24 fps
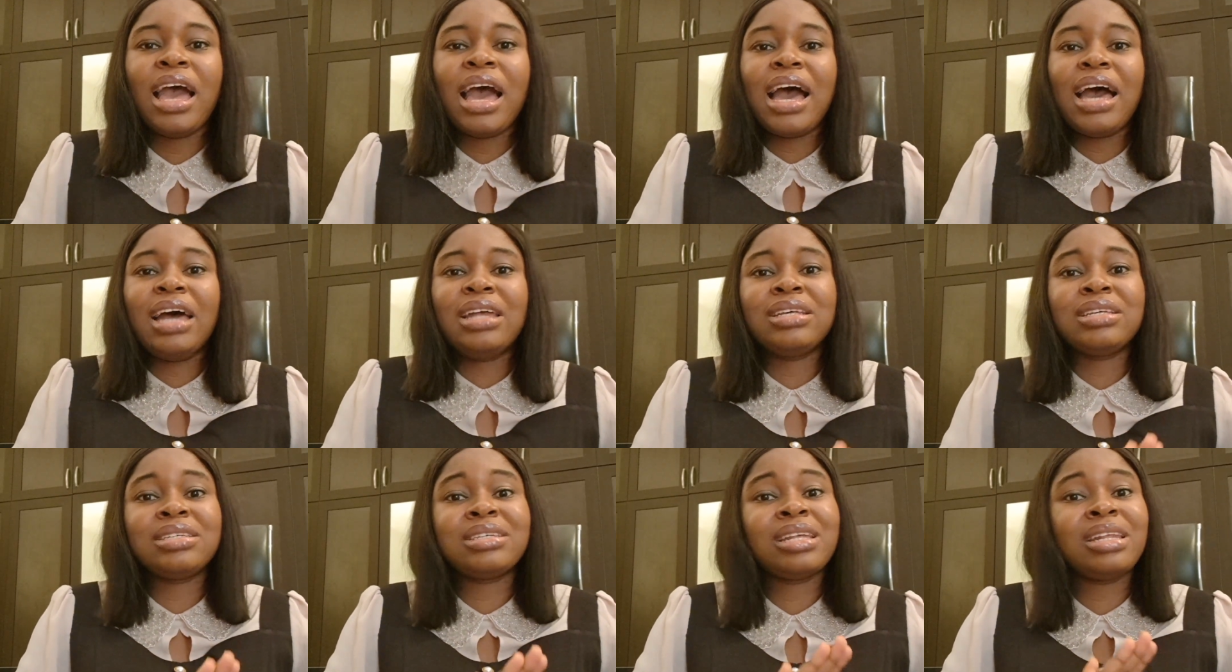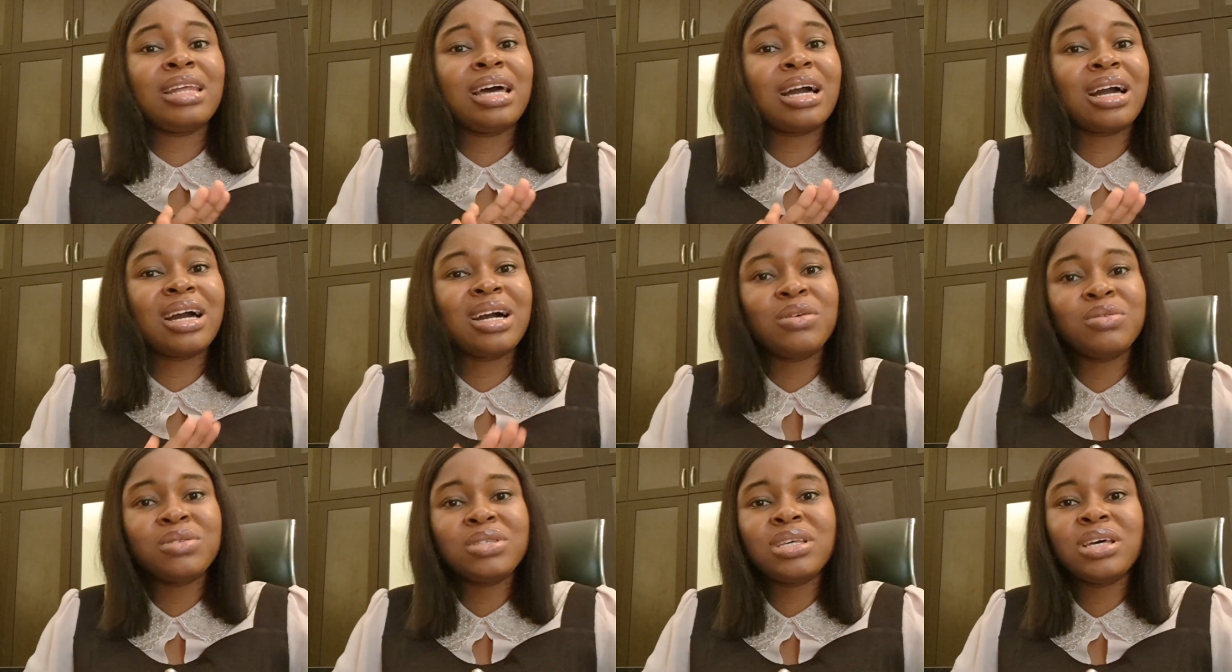and as an
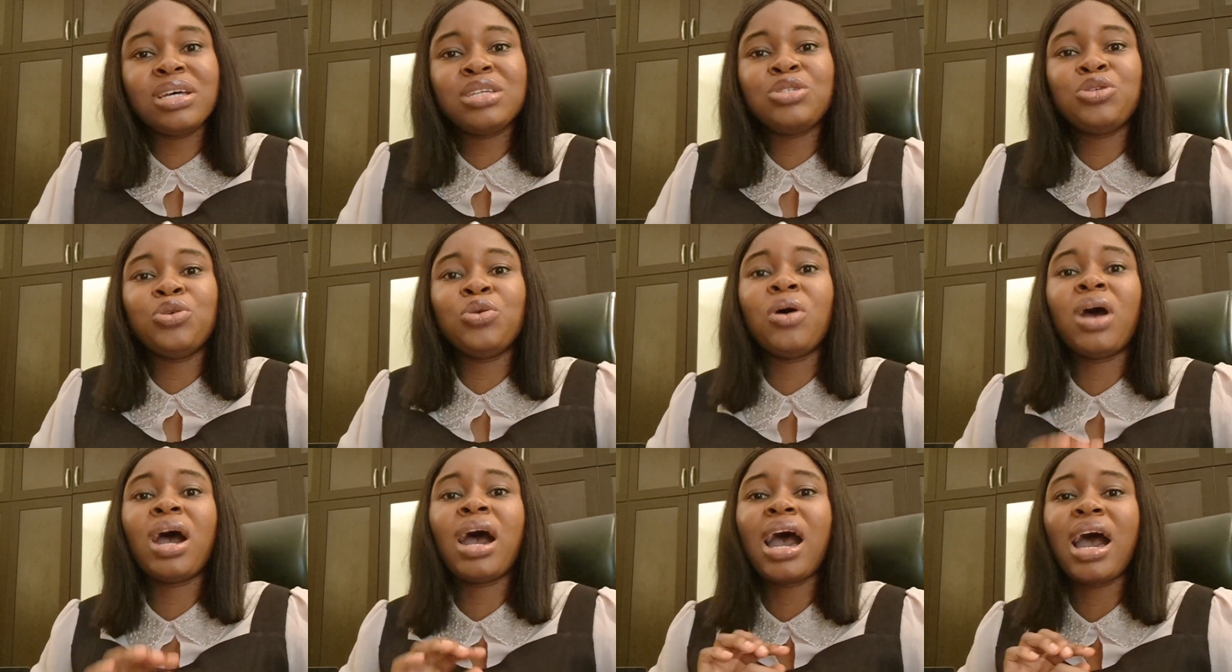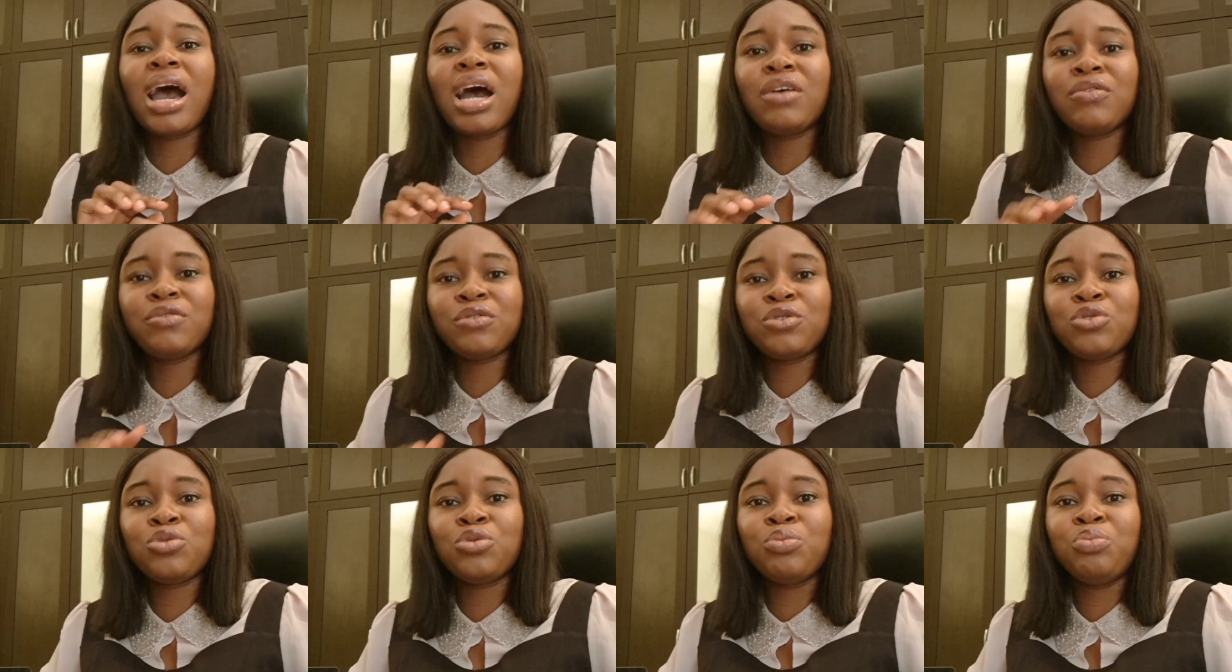accountant you
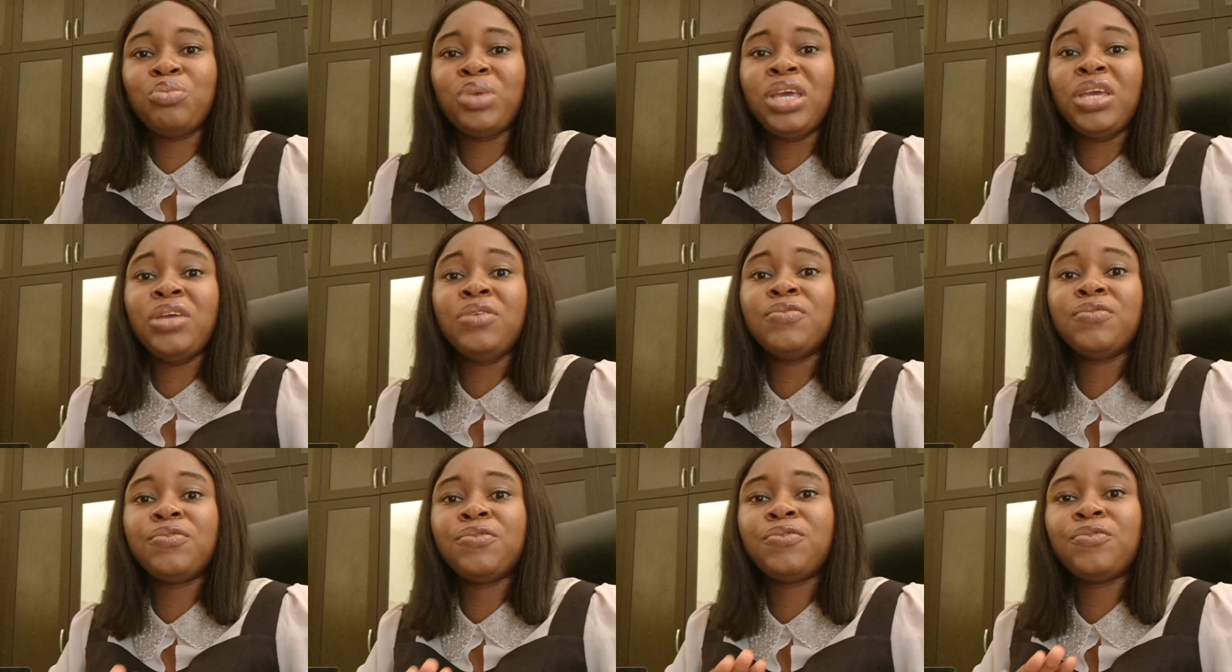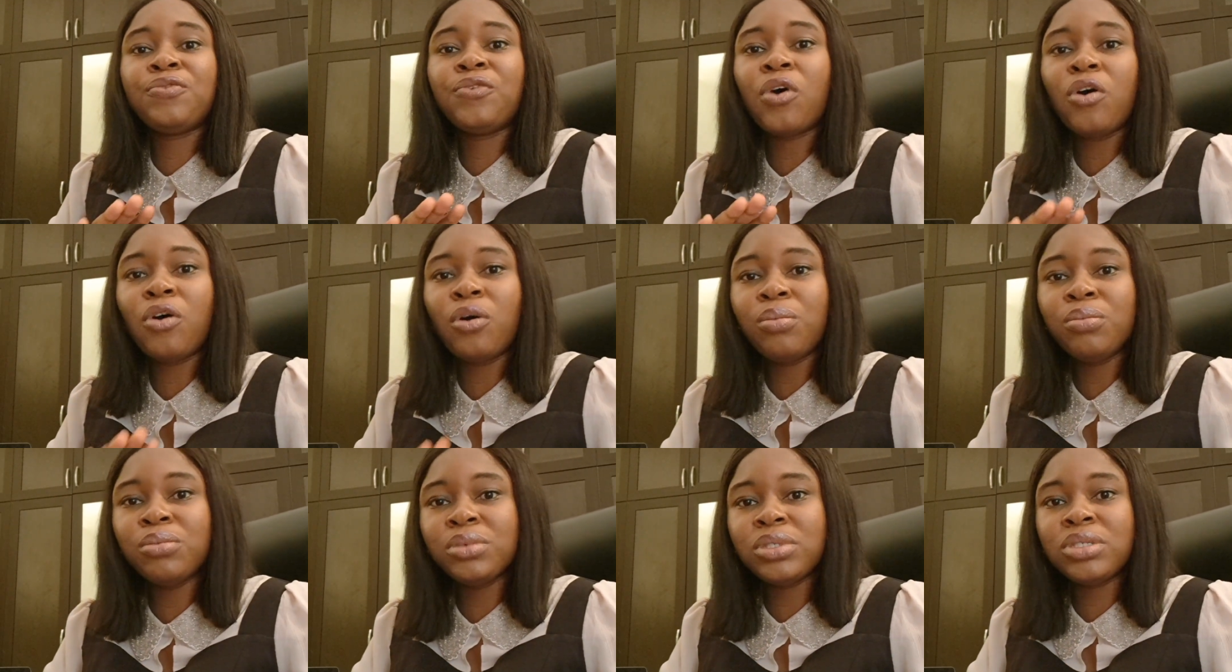have to be
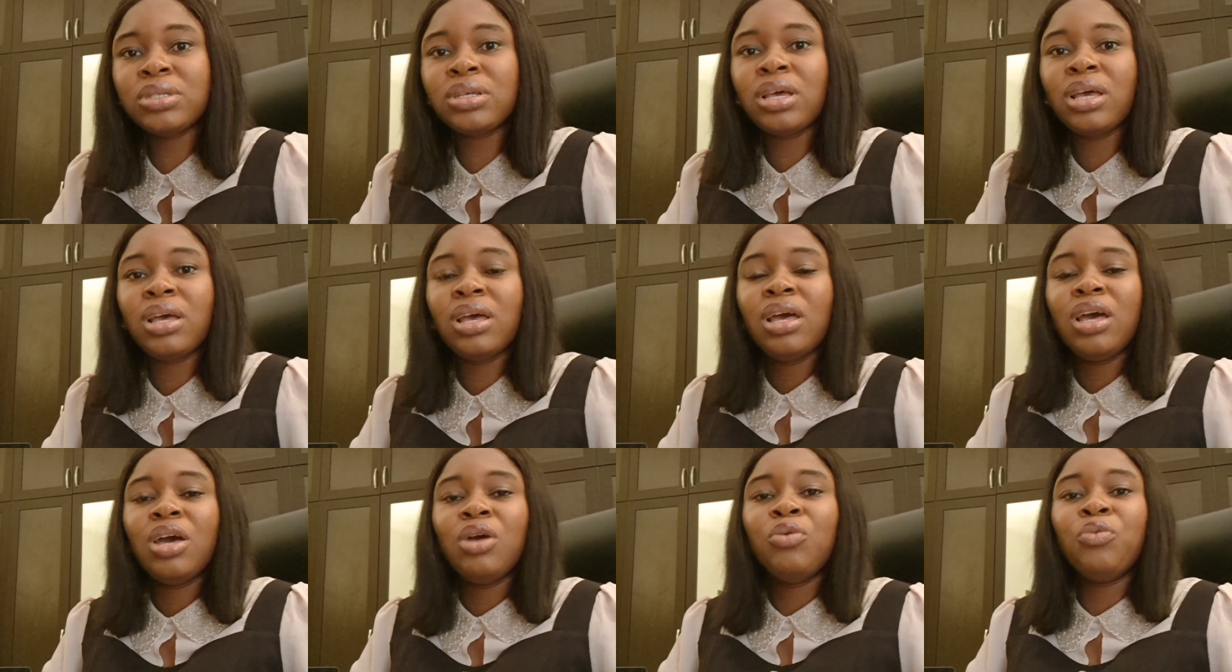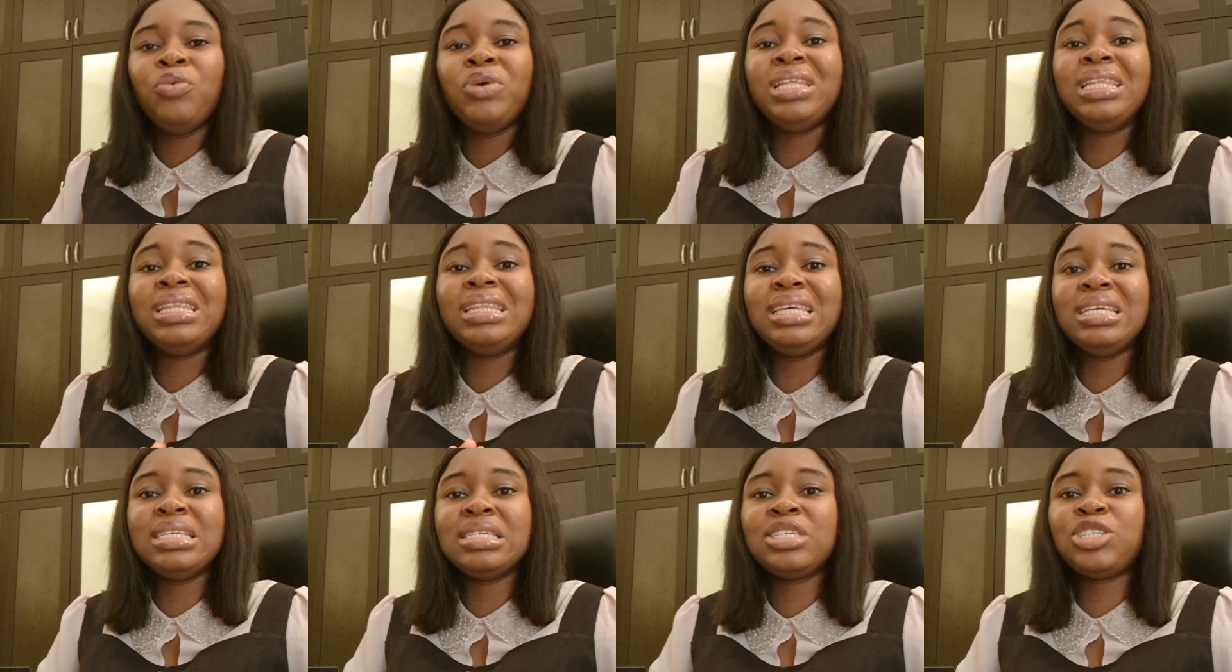informed
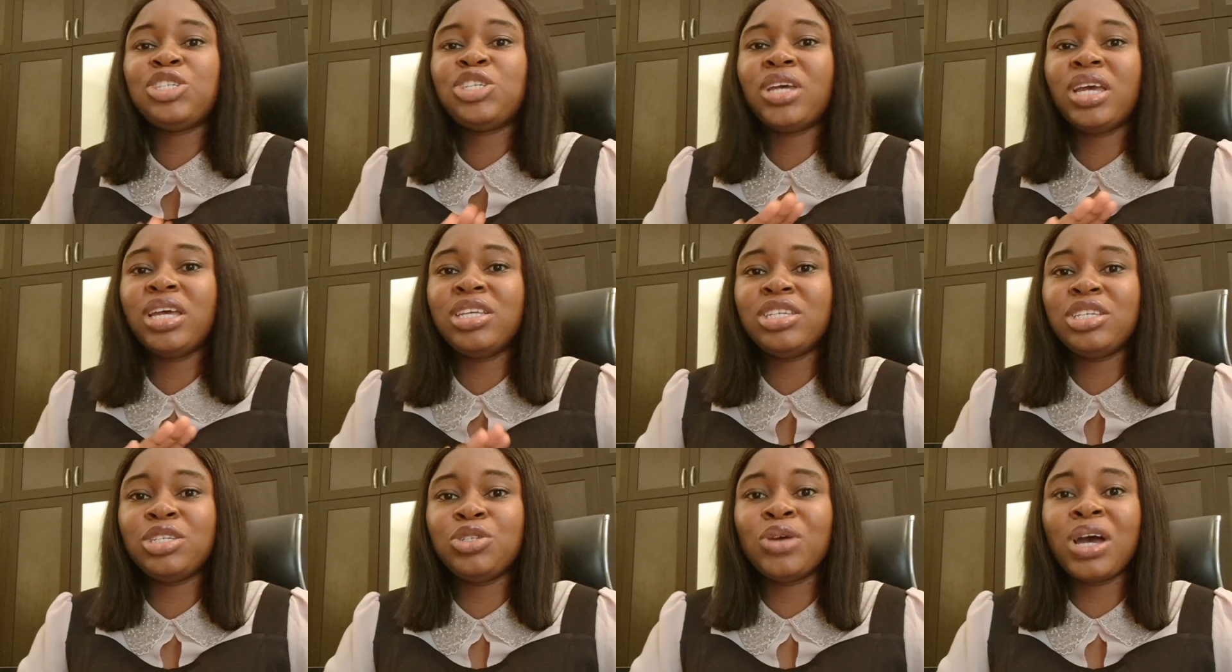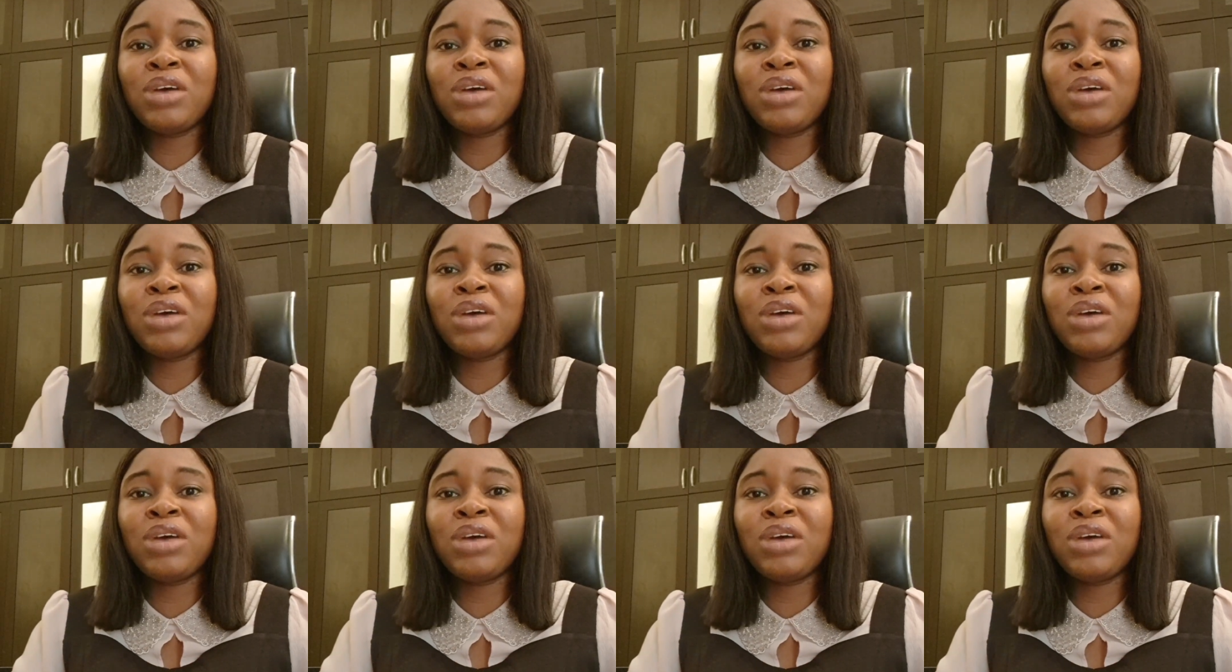with these changes.